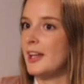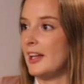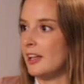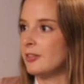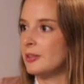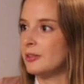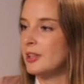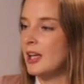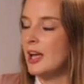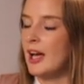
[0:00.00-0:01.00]
an A-level,
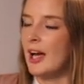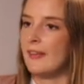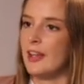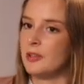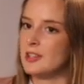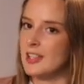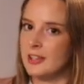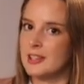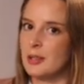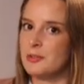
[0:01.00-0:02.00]
and then your
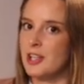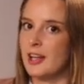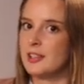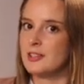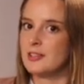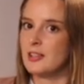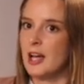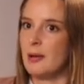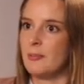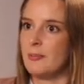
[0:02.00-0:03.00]
standard subjects
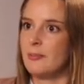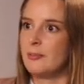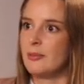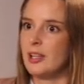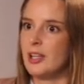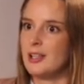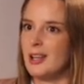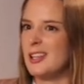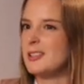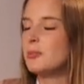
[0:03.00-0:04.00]

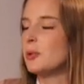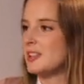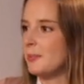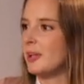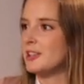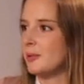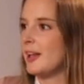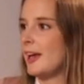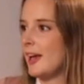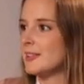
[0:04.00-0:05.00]
is more similar to
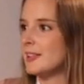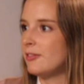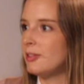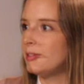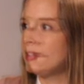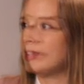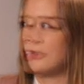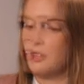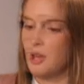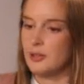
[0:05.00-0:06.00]
an AS level. And
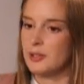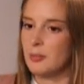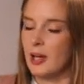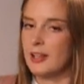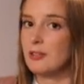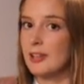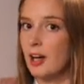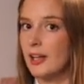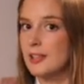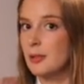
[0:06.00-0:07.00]
of those, my 3
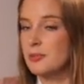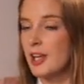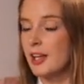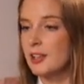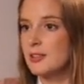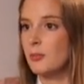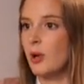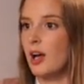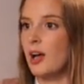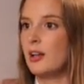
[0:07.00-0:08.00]
higher subjects
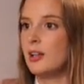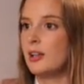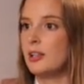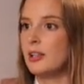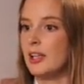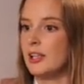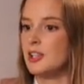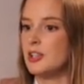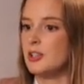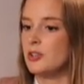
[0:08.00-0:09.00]
were
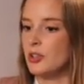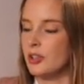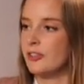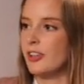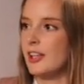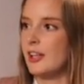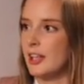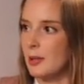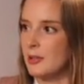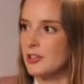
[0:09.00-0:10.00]
English, geography and
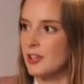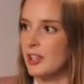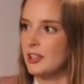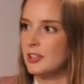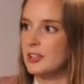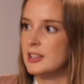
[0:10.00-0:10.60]
chemistry.